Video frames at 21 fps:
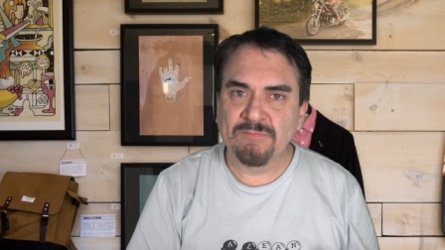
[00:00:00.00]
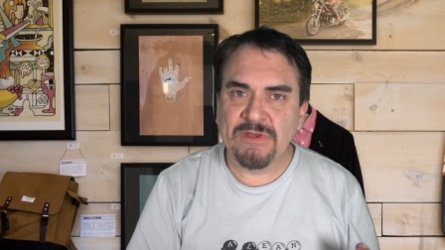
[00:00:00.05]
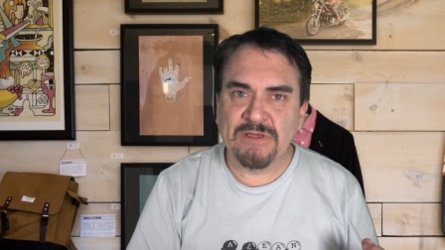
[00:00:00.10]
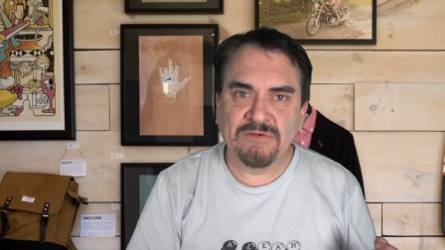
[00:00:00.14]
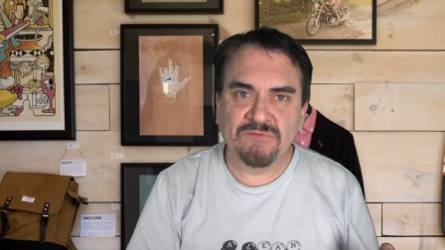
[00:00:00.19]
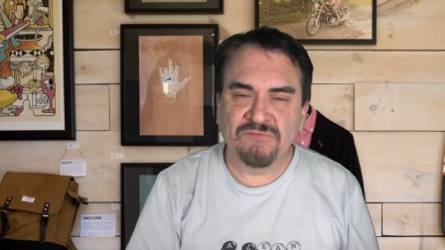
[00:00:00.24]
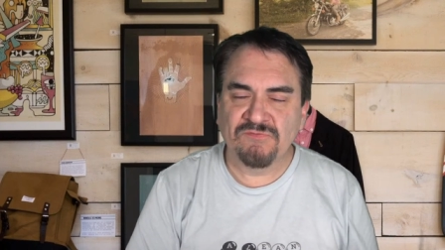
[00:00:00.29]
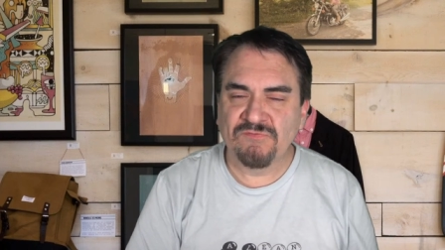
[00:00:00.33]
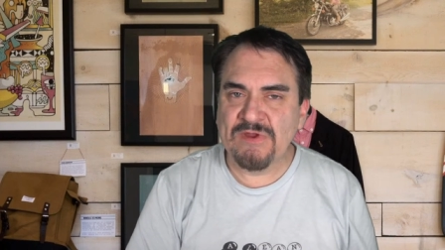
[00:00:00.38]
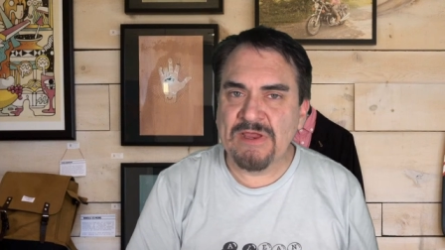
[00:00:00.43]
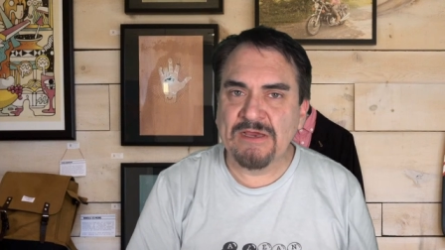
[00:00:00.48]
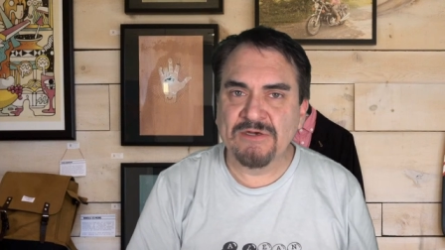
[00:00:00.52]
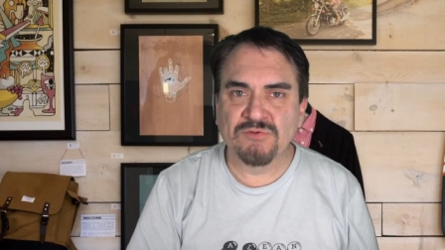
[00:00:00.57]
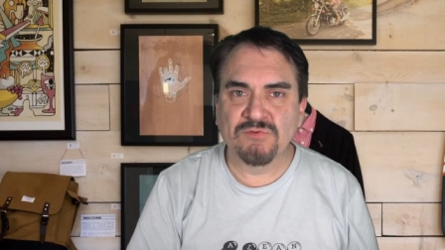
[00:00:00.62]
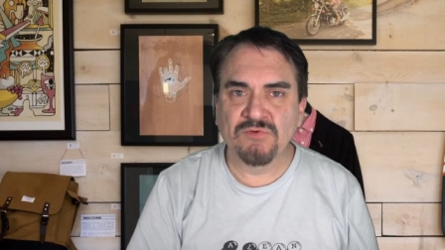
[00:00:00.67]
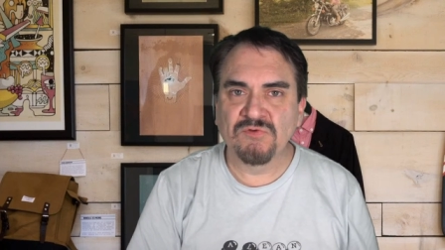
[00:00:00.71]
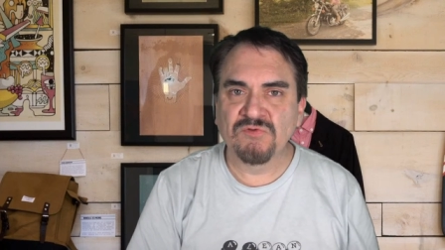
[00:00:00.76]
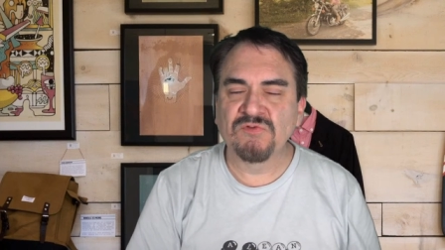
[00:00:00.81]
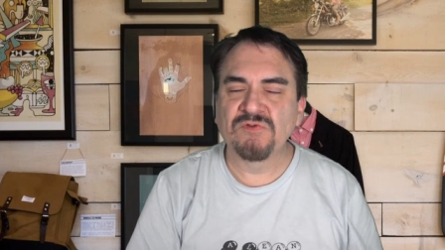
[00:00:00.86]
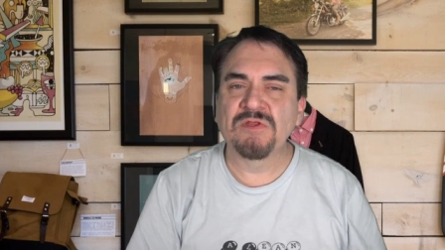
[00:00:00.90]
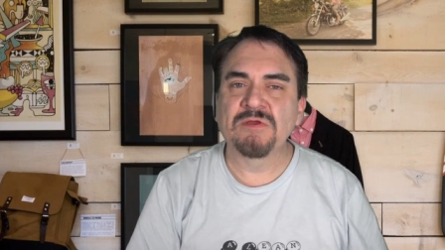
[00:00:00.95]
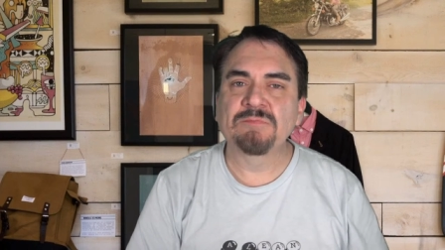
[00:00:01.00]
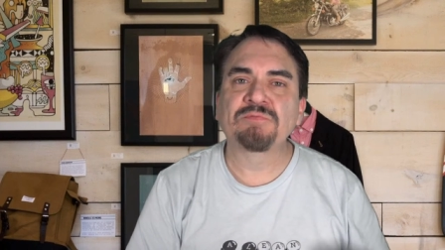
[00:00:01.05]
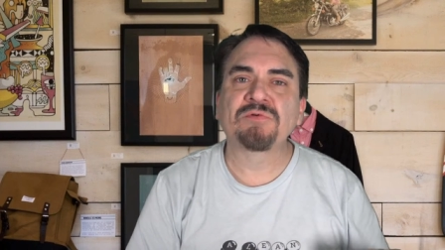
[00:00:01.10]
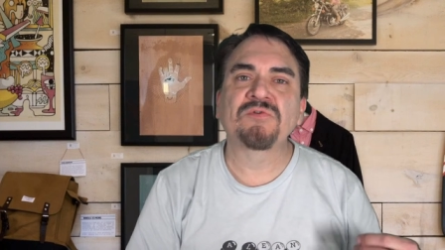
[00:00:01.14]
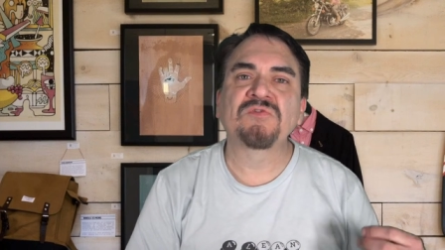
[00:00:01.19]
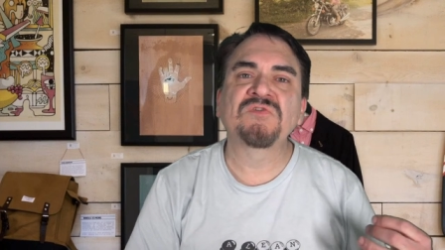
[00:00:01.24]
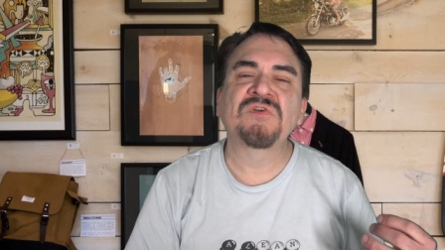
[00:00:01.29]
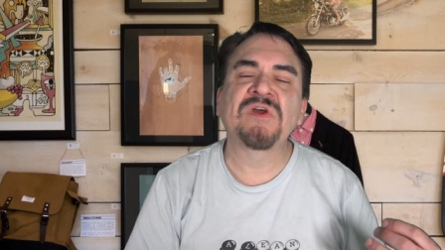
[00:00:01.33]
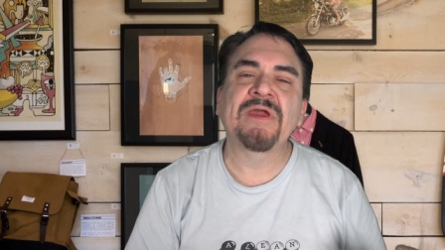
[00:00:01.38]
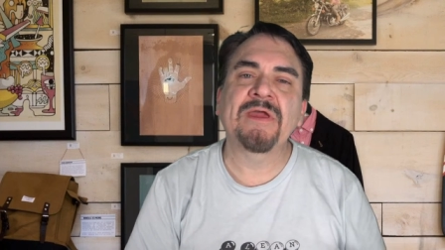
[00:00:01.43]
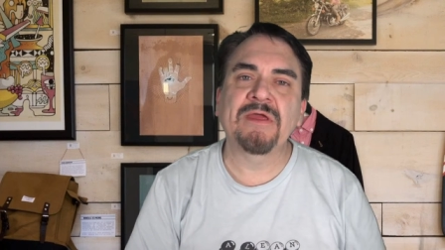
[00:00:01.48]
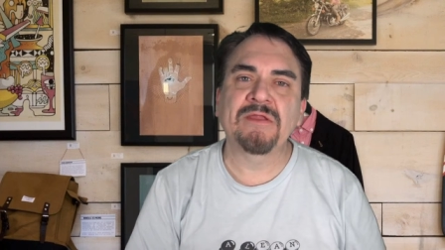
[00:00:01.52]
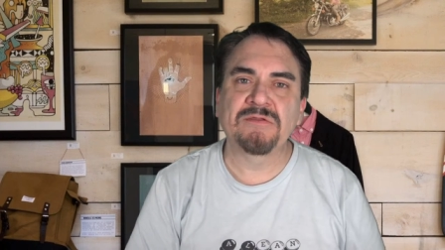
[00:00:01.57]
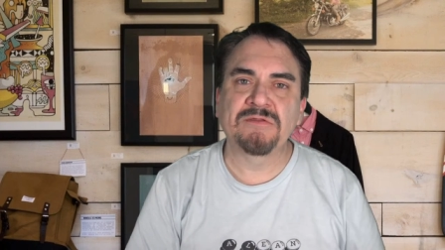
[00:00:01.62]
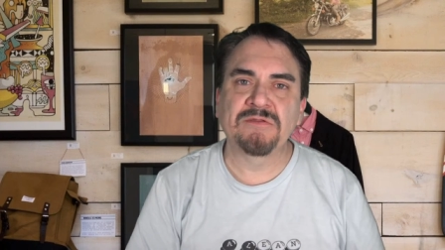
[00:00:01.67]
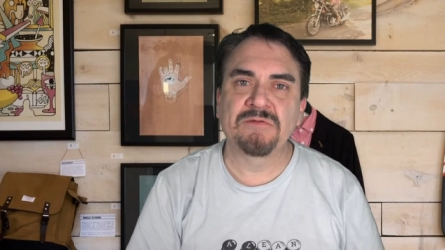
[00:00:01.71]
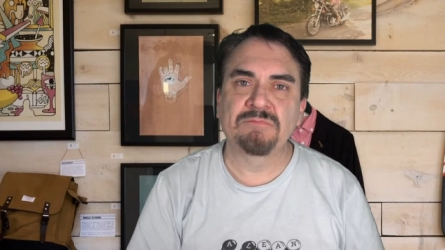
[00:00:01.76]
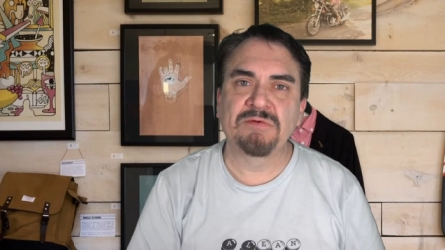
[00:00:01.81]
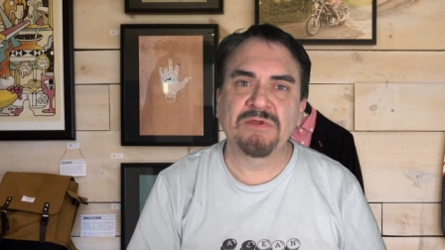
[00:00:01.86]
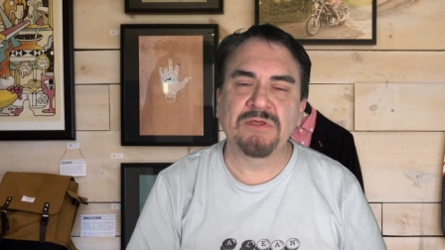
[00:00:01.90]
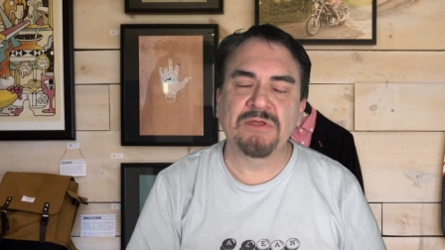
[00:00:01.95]
made in factories, and they
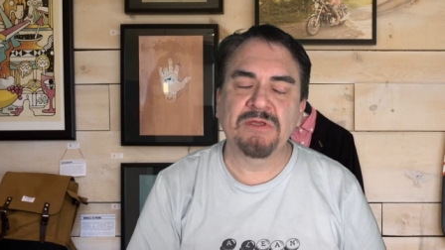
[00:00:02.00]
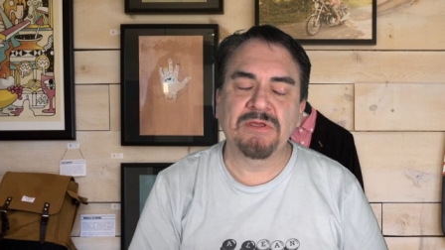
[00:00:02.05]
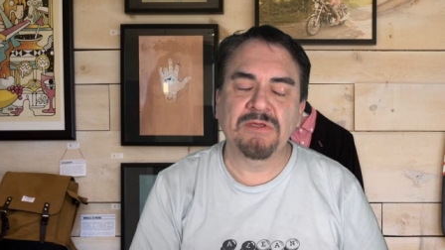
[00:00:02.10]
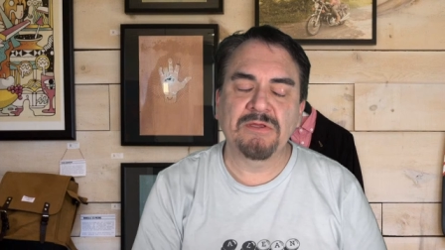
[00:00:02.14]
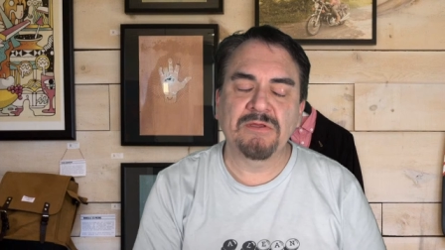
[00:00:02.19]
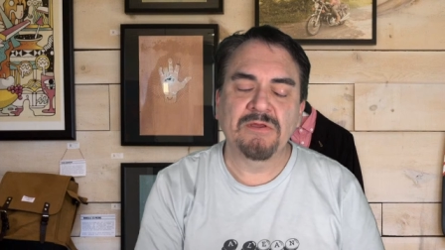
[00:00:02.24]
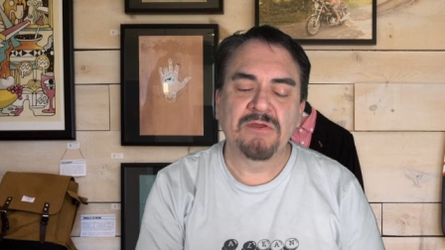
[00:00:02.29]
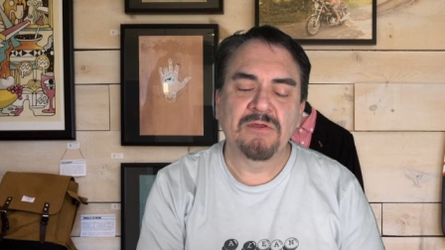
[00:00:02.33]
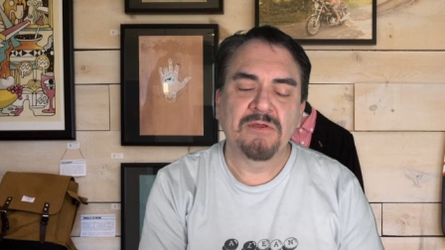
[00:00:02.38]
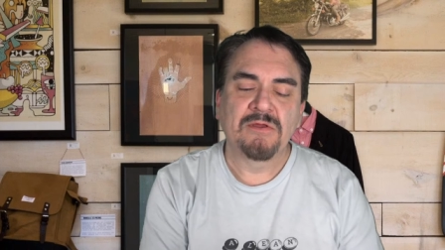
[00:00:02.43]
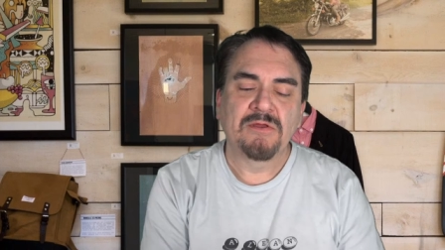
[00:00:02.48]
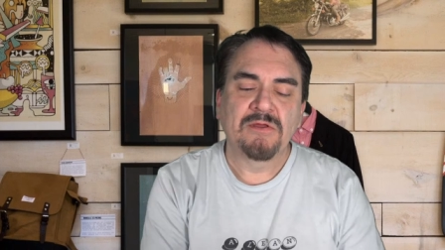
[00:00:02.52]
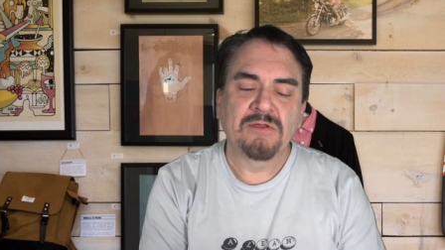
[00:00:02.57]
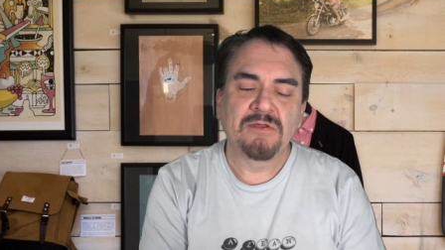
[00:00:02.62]
pretend to be,